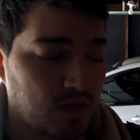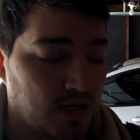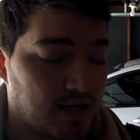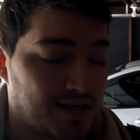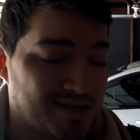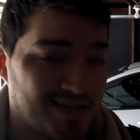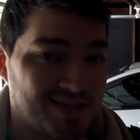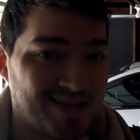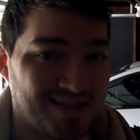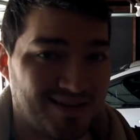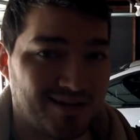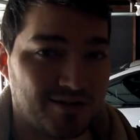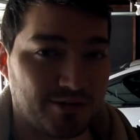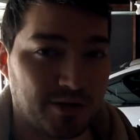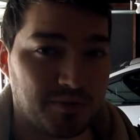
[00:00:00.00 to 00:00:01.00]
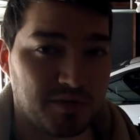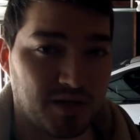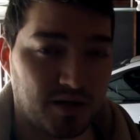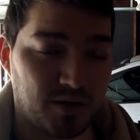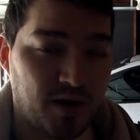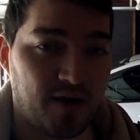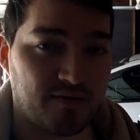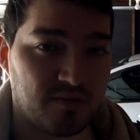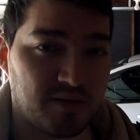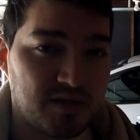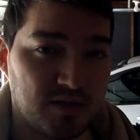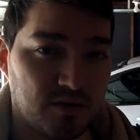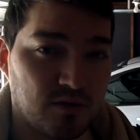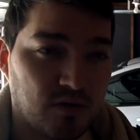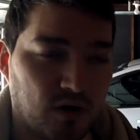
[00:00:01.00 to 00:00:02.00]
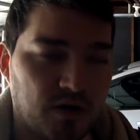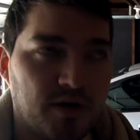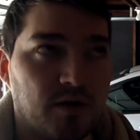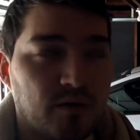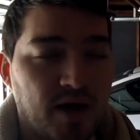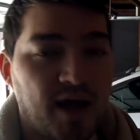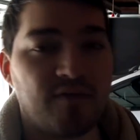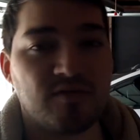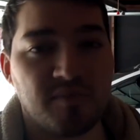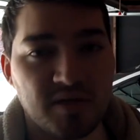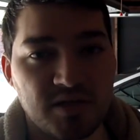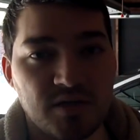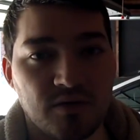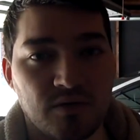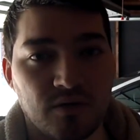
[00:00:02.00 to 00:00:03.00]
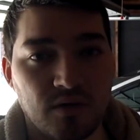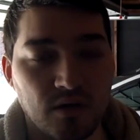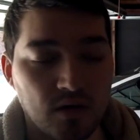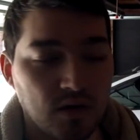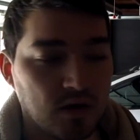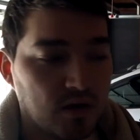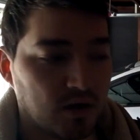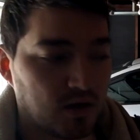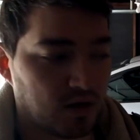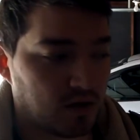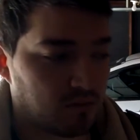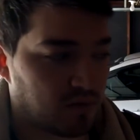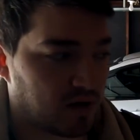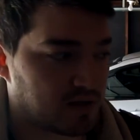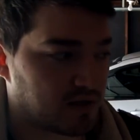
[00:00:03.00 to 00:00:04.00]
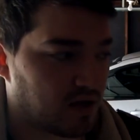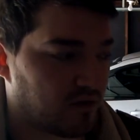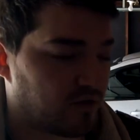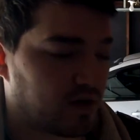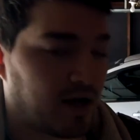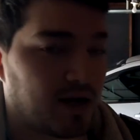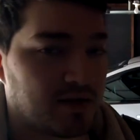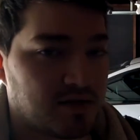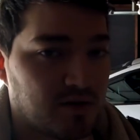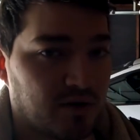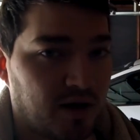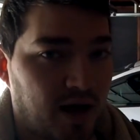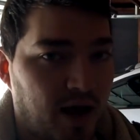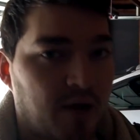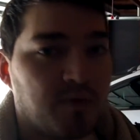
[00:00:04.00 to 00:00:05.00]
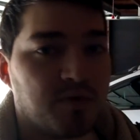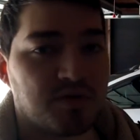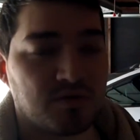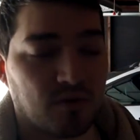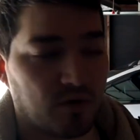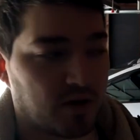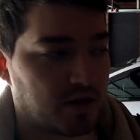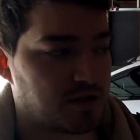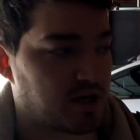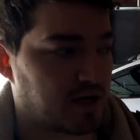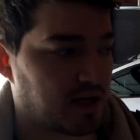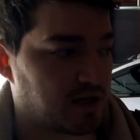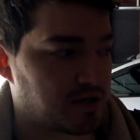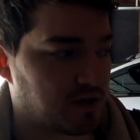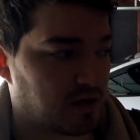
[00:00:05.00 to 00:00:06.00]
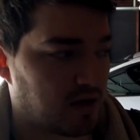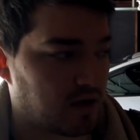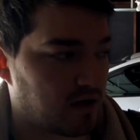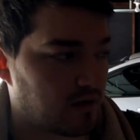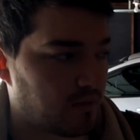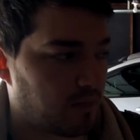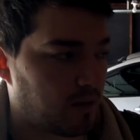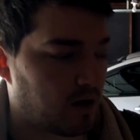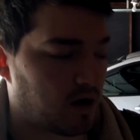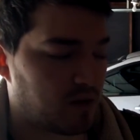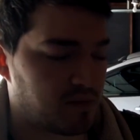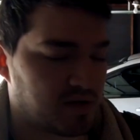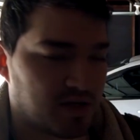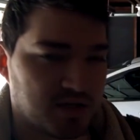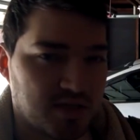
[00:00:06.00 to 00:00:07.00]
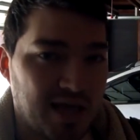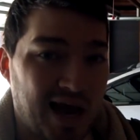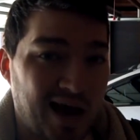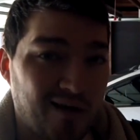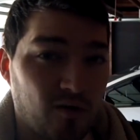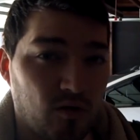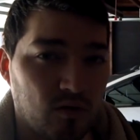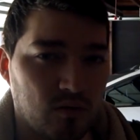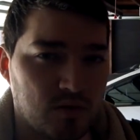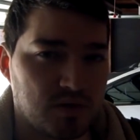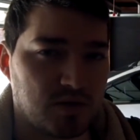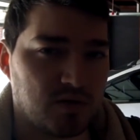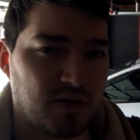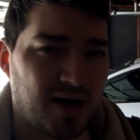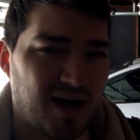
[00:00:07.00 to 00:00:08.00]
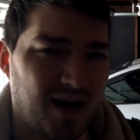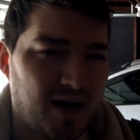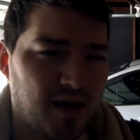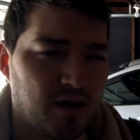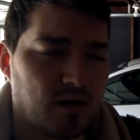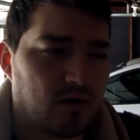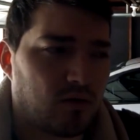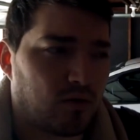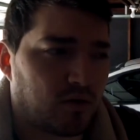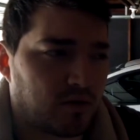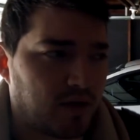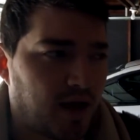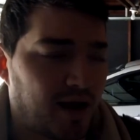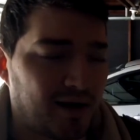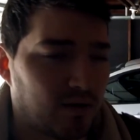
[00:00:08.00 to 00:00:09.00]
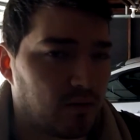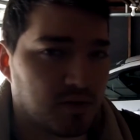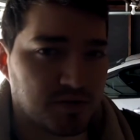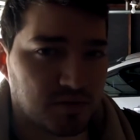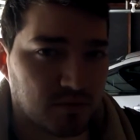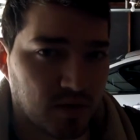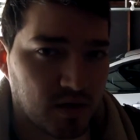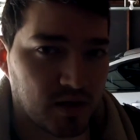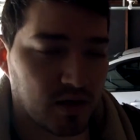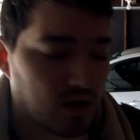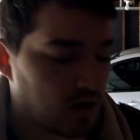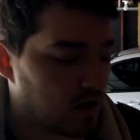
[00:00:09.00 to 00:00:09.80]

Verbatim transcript: and it says in the description that you have to be tuned, or you don't have to be tuned, but uh, if you're not tuned, I was thrown in the check engine light uh, because the idle was too high or the idle wasn't right,